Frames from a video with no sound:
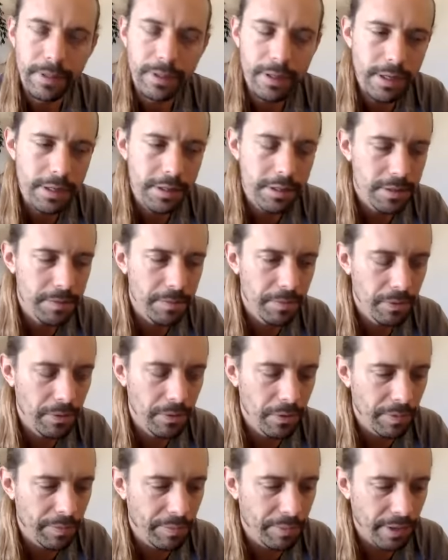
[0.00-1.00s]
Nice
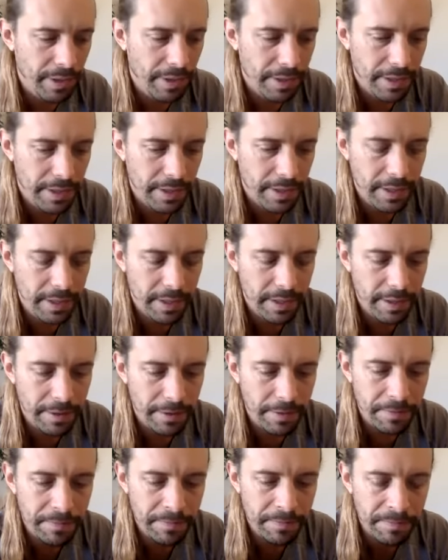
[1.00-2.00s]
smooth breathing
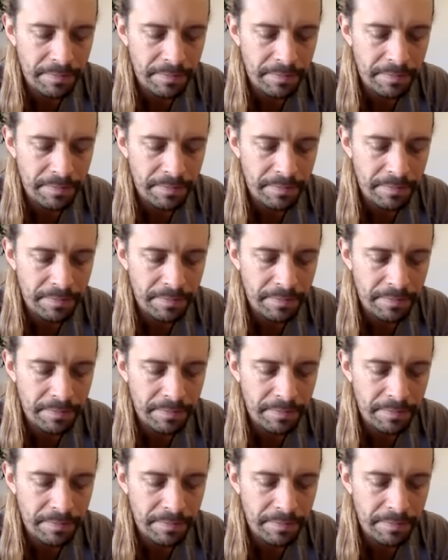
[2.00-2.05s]
here.